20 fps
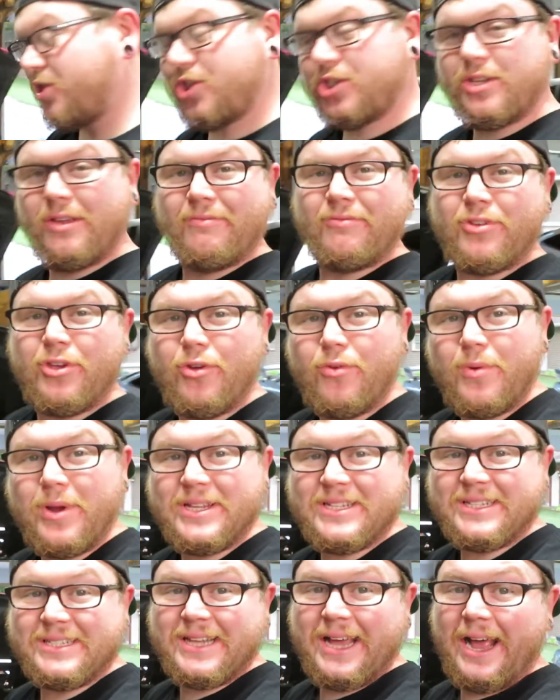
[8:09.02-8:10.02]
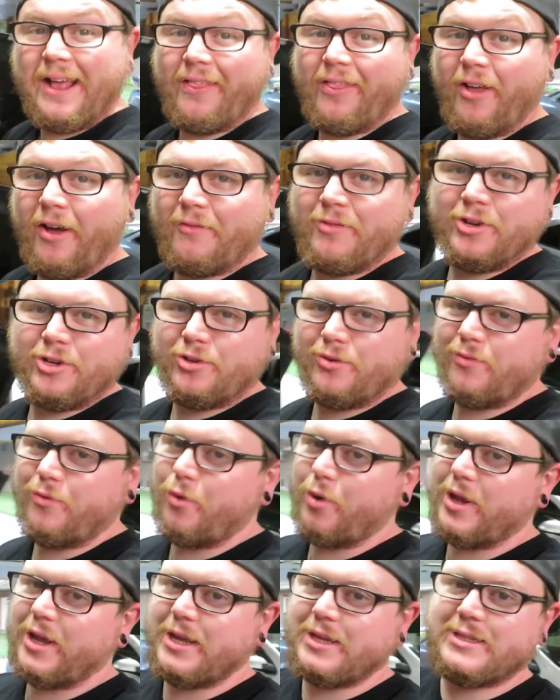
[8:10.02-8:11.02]
are just a few reasons I love the
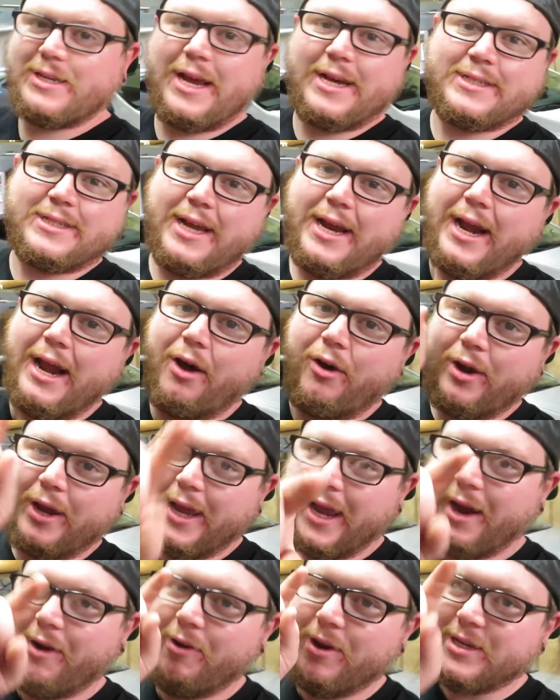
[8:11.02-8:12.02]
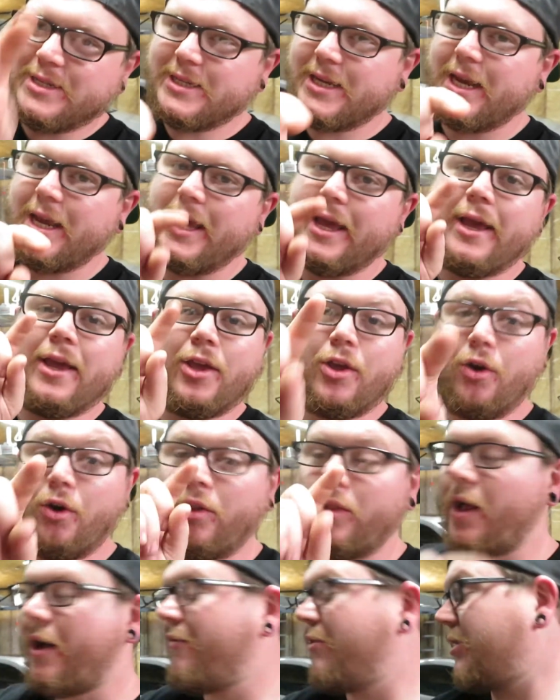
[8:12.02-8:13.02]
240SX. And I'll guarantee it,
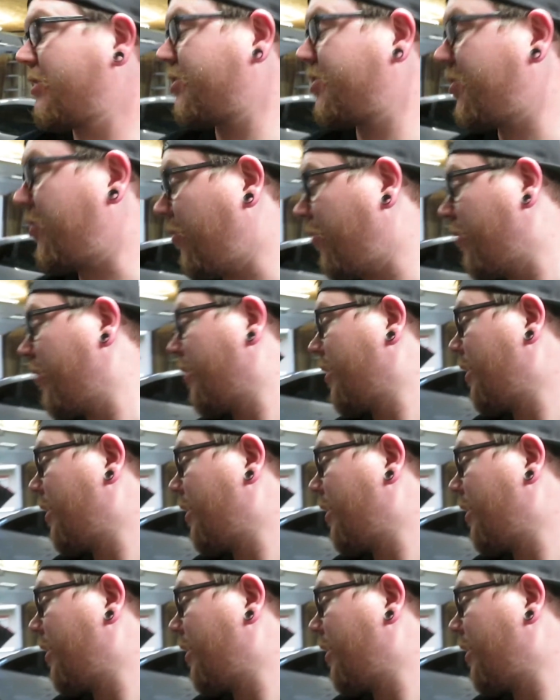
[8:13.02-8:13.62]
you'll love it too.